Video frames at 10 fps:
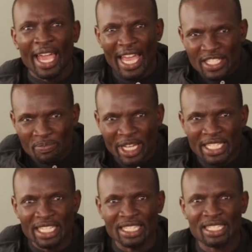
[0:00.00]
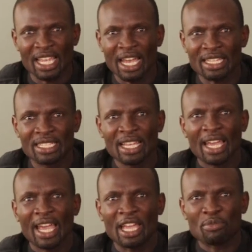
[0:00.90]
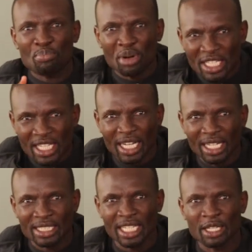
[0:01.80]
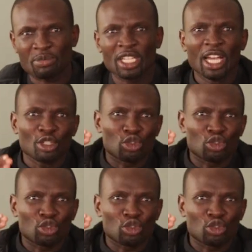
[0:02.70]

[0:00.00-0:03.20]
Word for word: expert insights, and practical tips